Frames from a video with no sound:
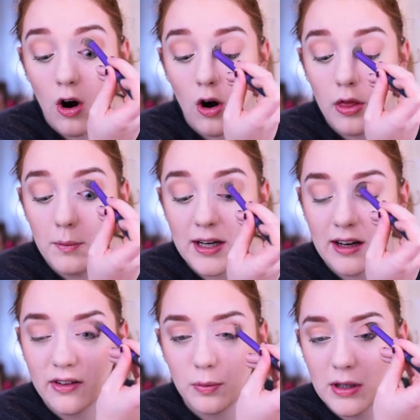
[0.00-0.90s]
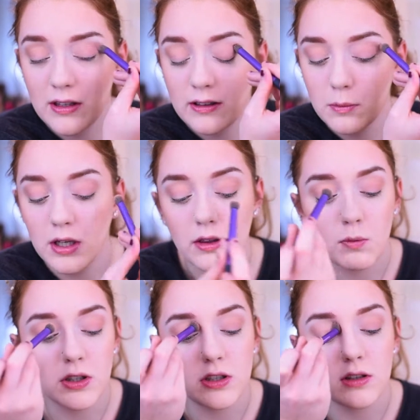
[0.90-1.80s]
all the money I've spent this month,
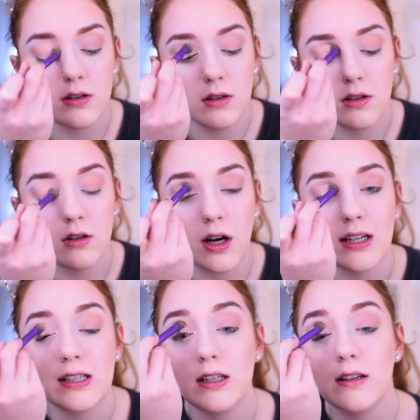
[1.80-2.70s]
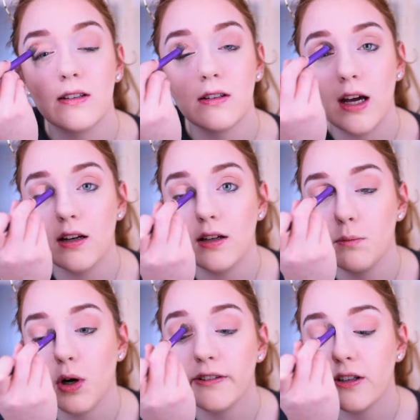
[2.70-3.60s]
which granted isn't that
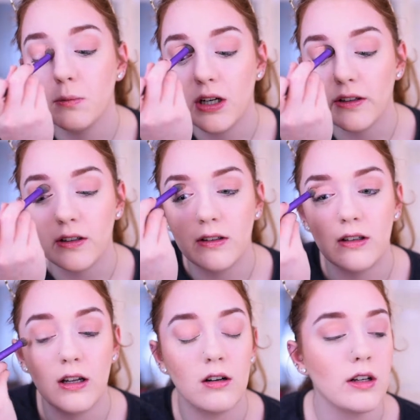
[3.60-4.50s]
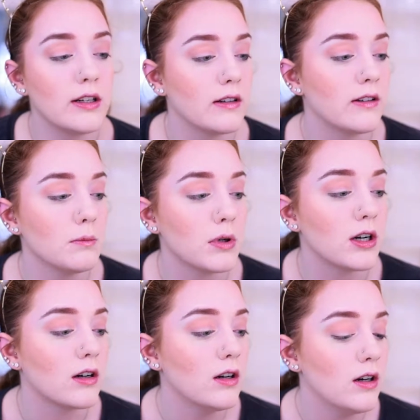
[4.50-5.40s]
impressive because it's literally
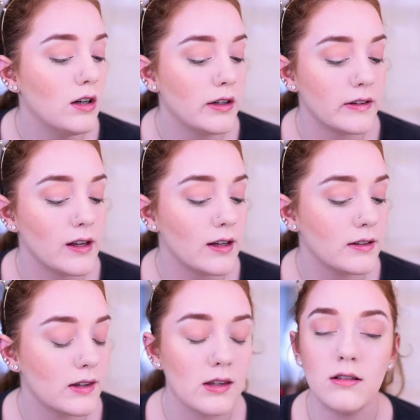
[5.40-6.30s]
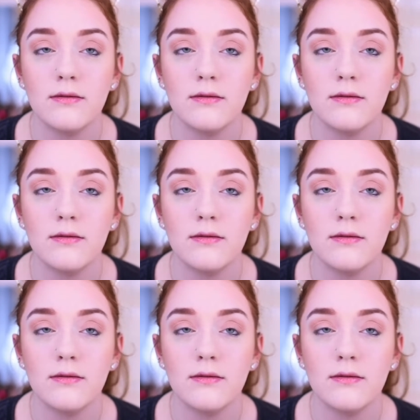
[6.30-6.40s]
December 6th.